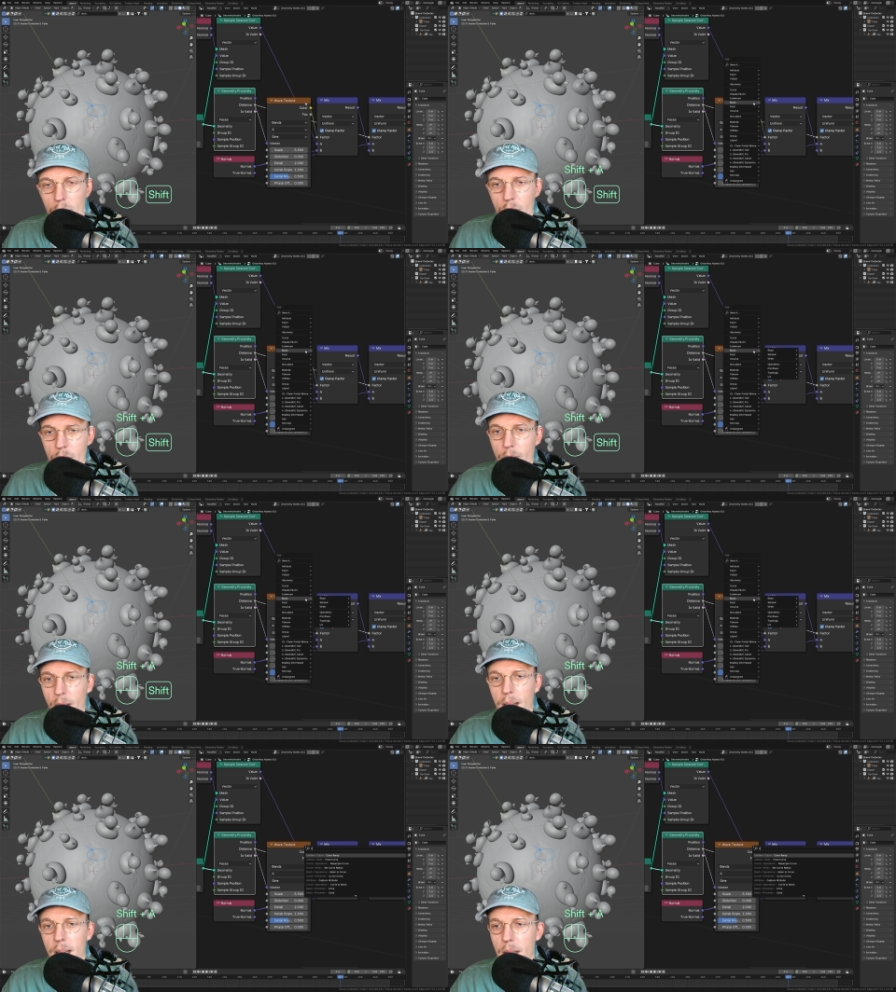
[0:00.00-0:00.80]
Shift
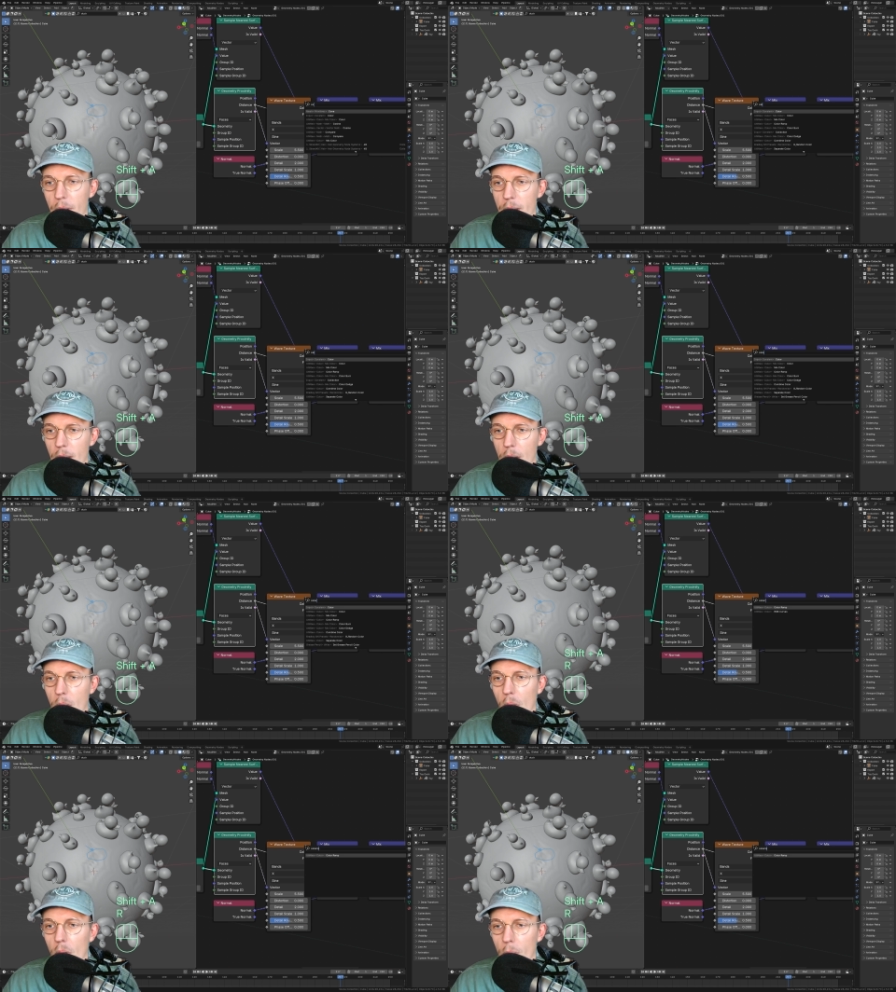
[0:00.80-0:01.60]
A, find a
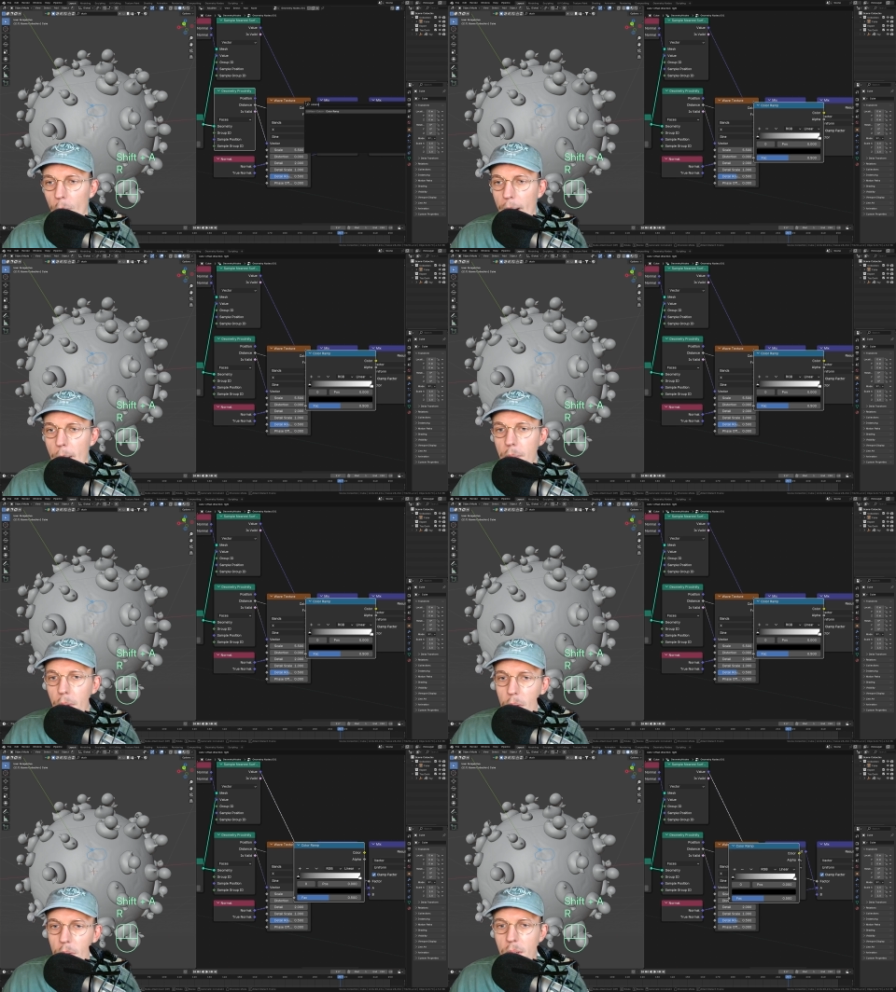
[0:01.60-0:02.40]
color ramp
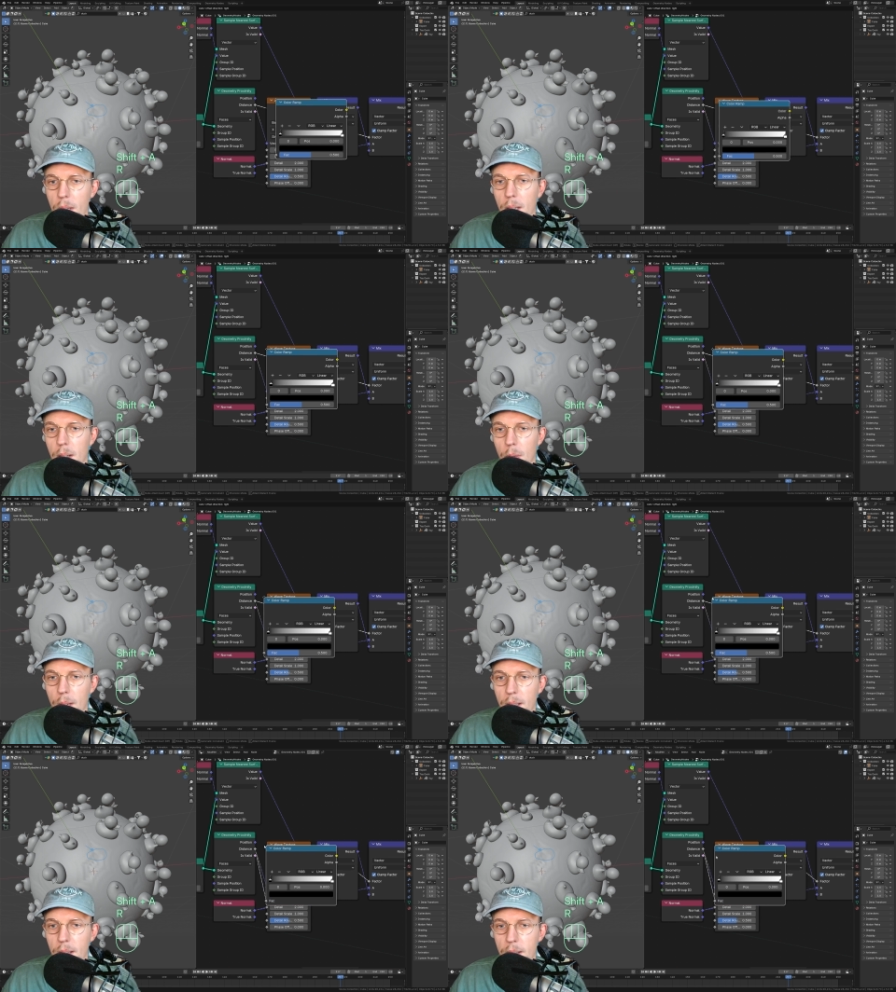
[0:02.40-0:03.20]
node,
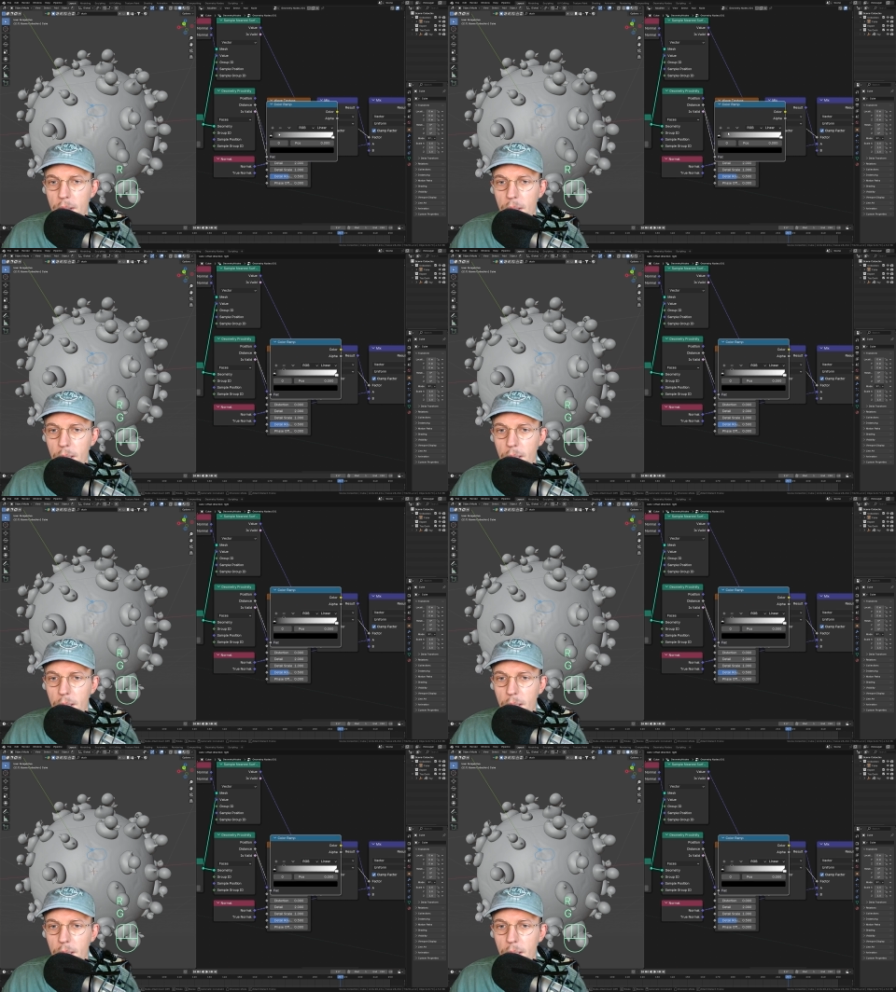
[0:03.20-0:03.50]
connect that